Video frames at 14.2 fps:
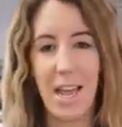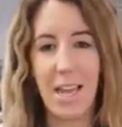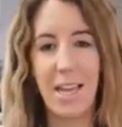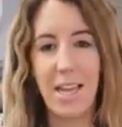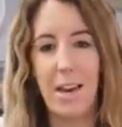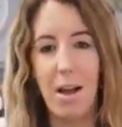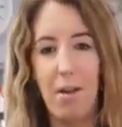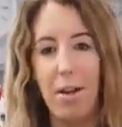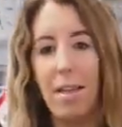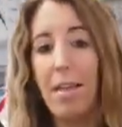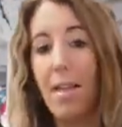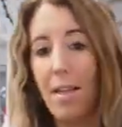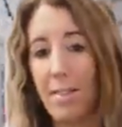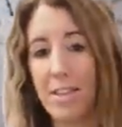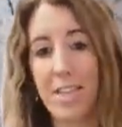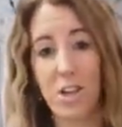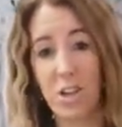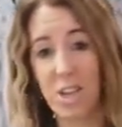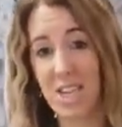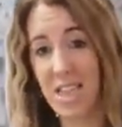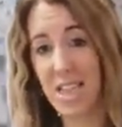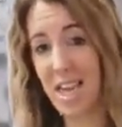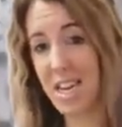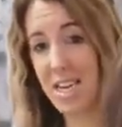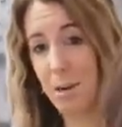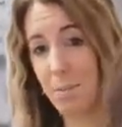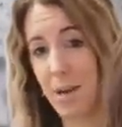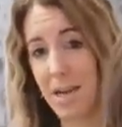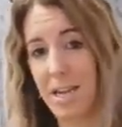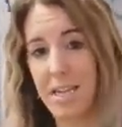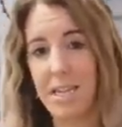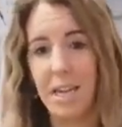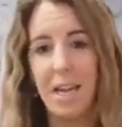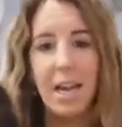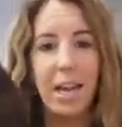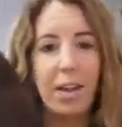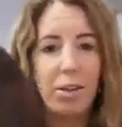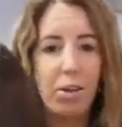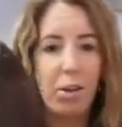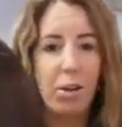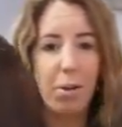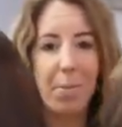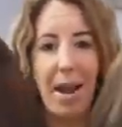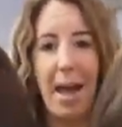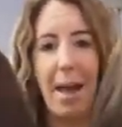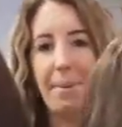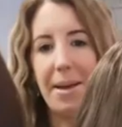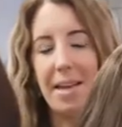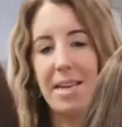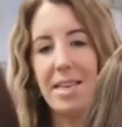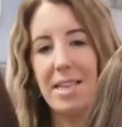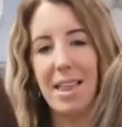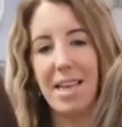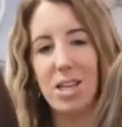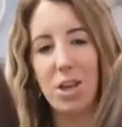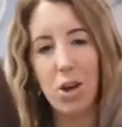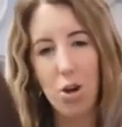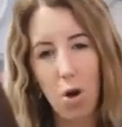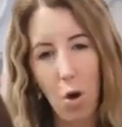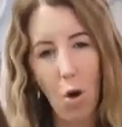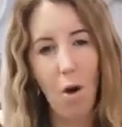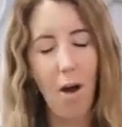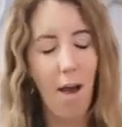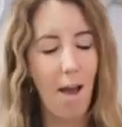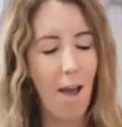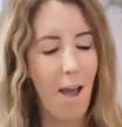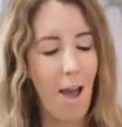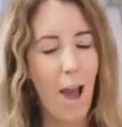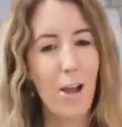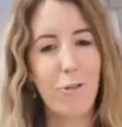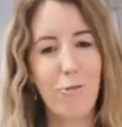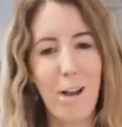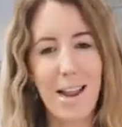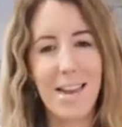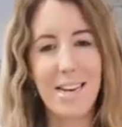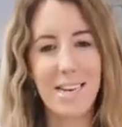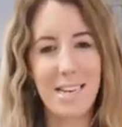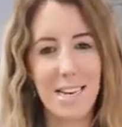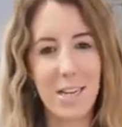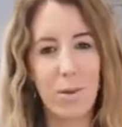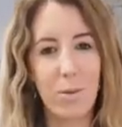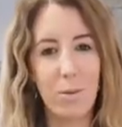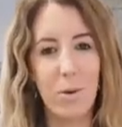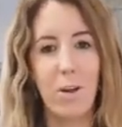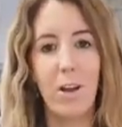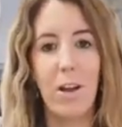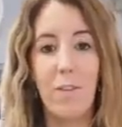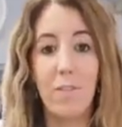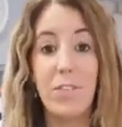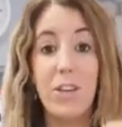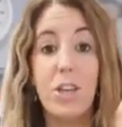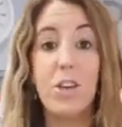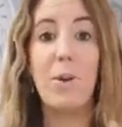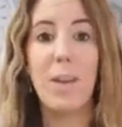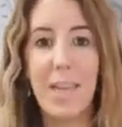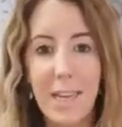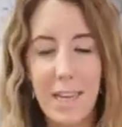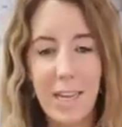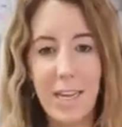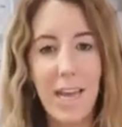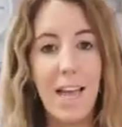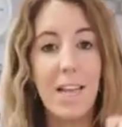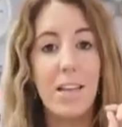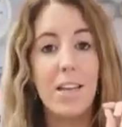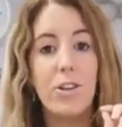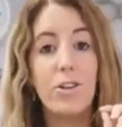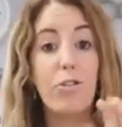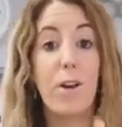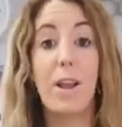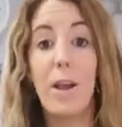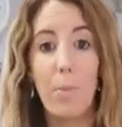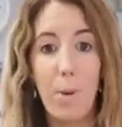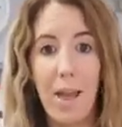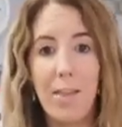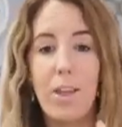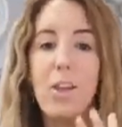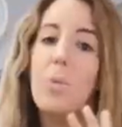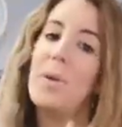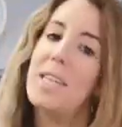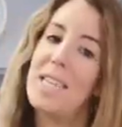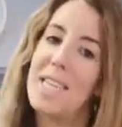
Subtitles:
naked eye, this is your synthetic piece, your human hair piece. There's not a great deal visually straight away that you would